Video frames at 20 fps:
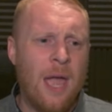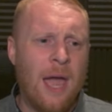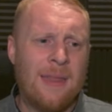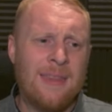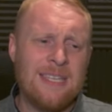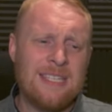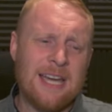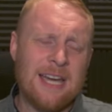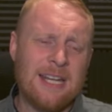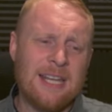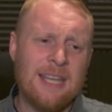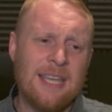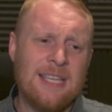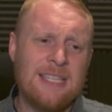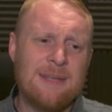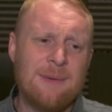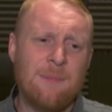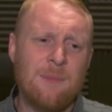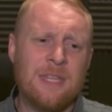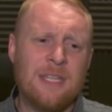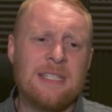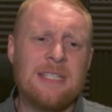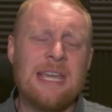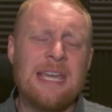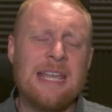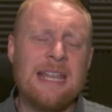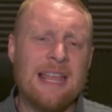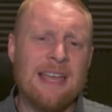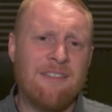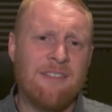And this kind of links in with the
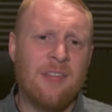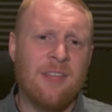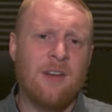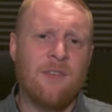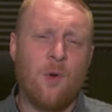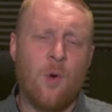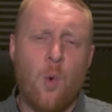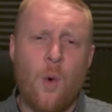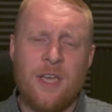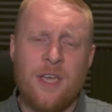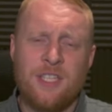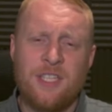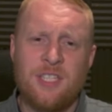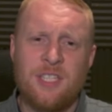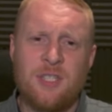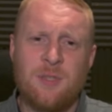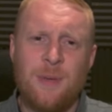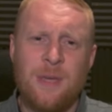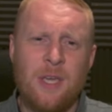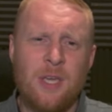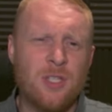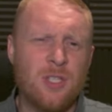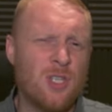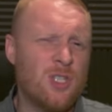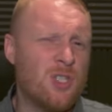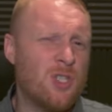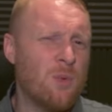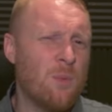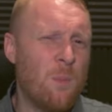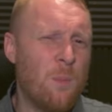de-leveling of quests because
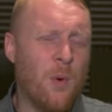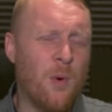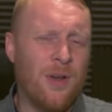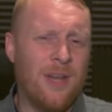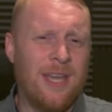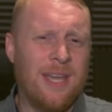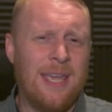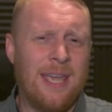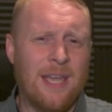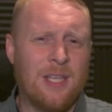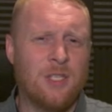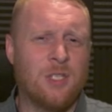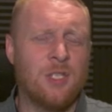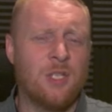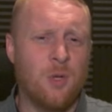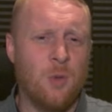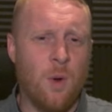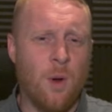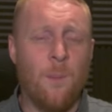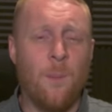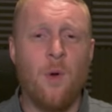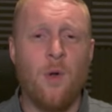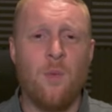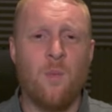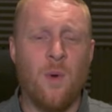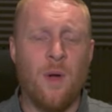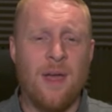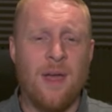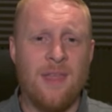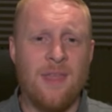at some point you can get to a
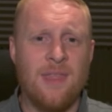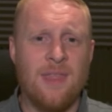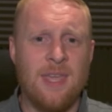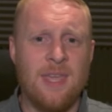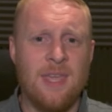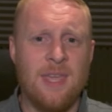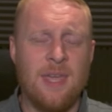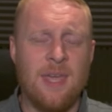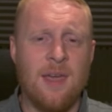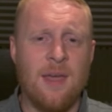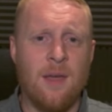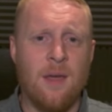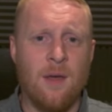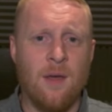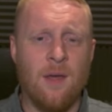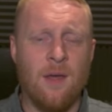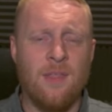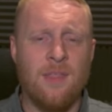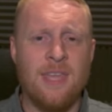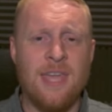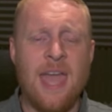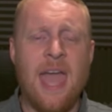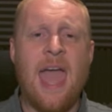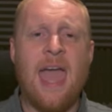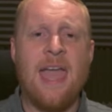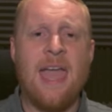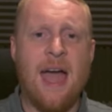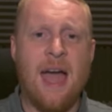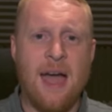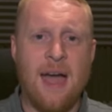point where the uh, the
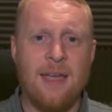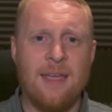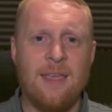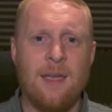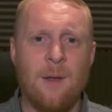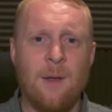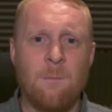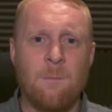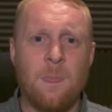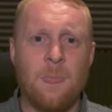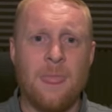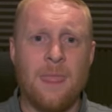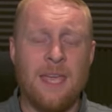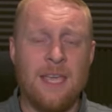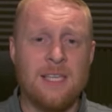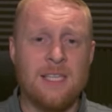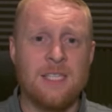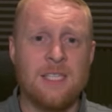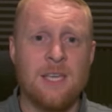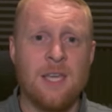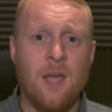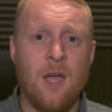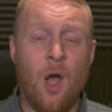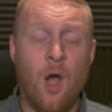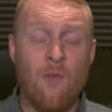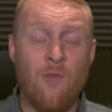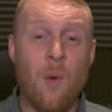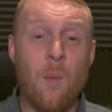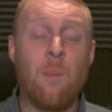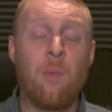AI is
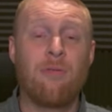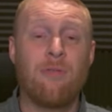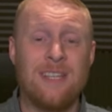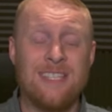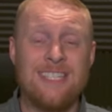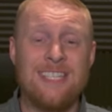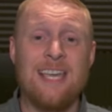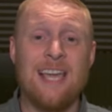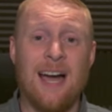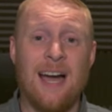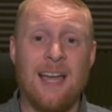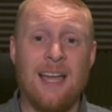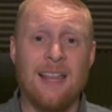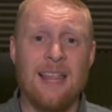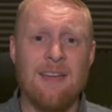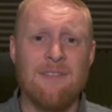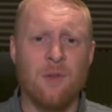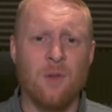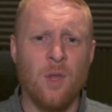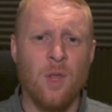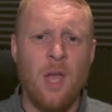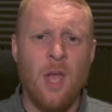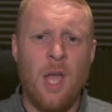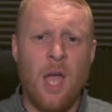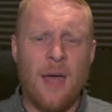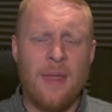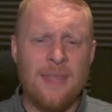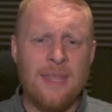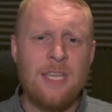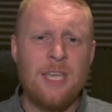of a pretty high level,
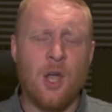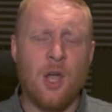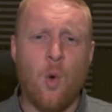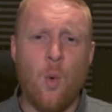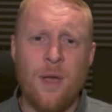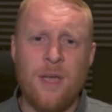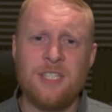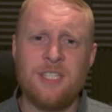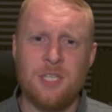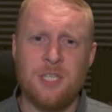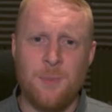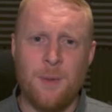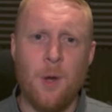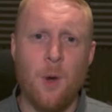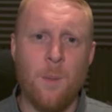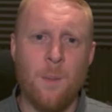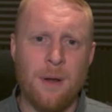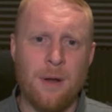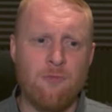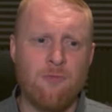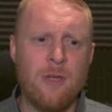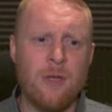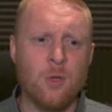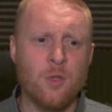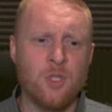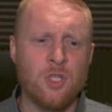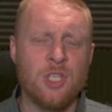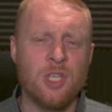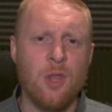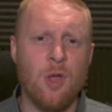and then your quest is becoming a
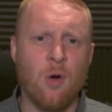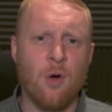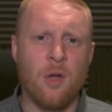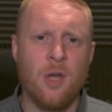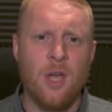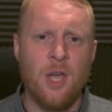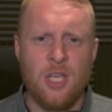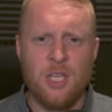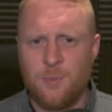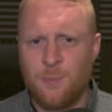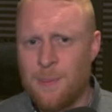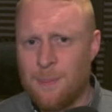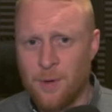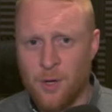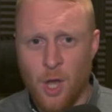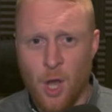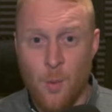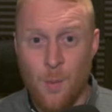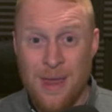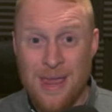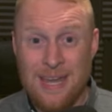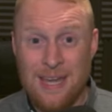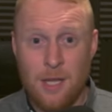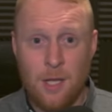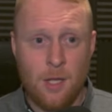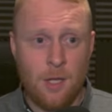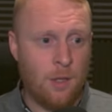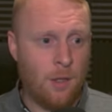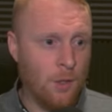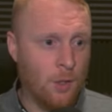real slog. So people go in,
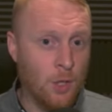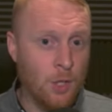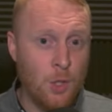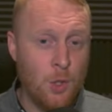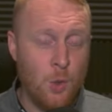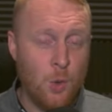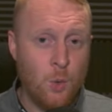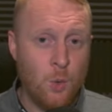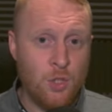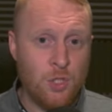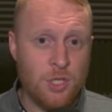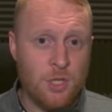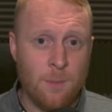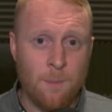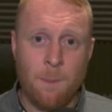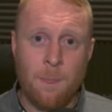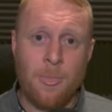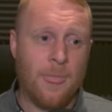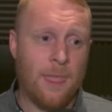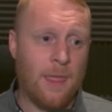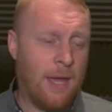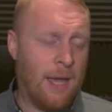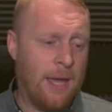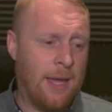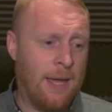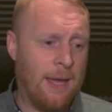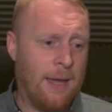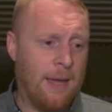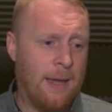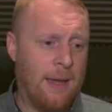lose.
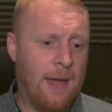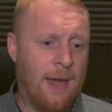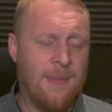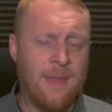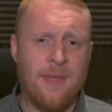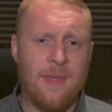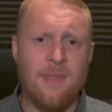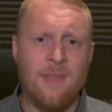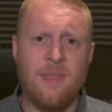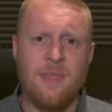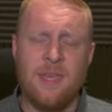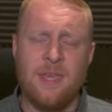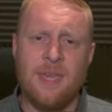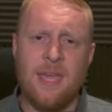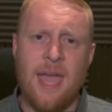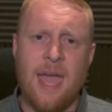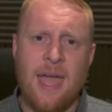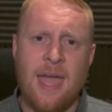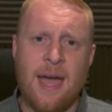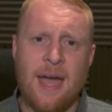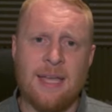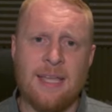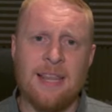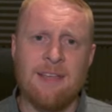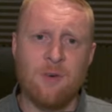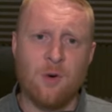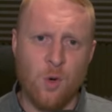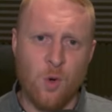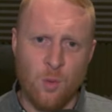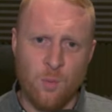Uh, and then the AI
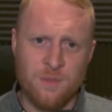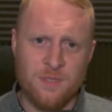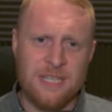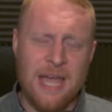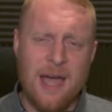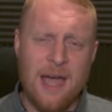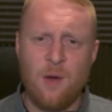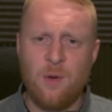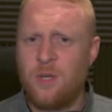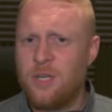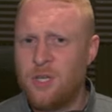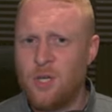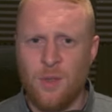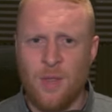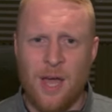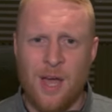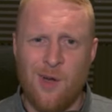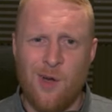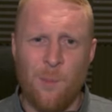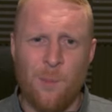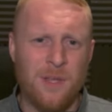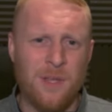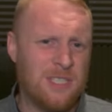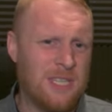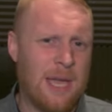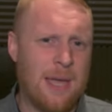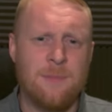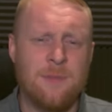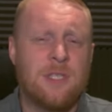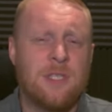level comes down, you do that a couple of
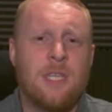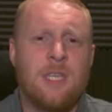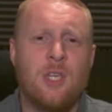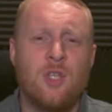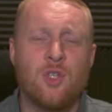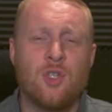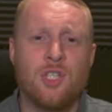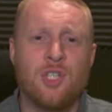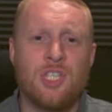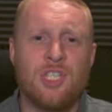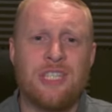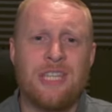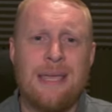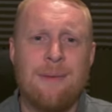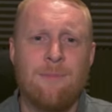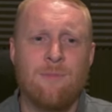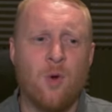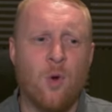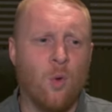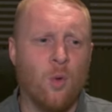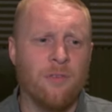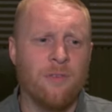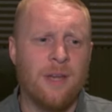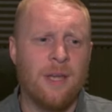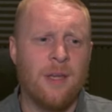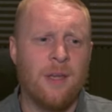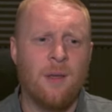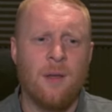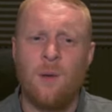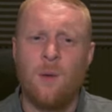times, and then you just steamroller
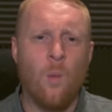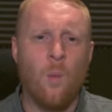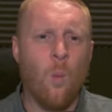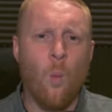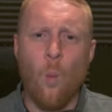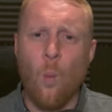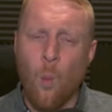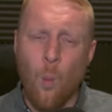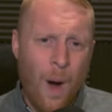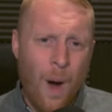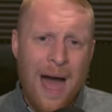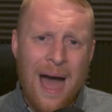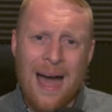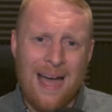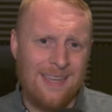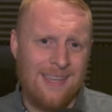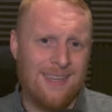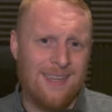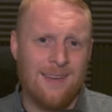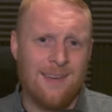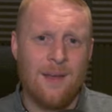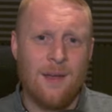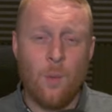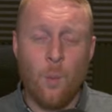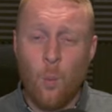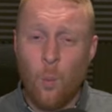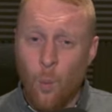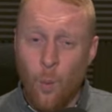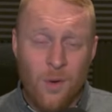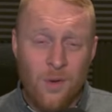it. Why?
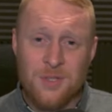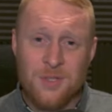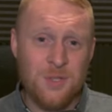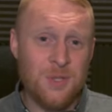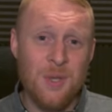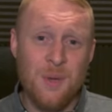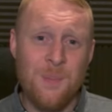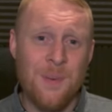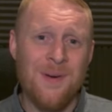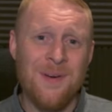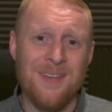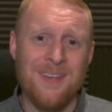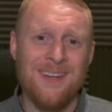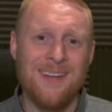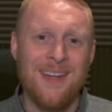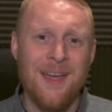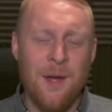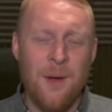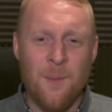What's the point?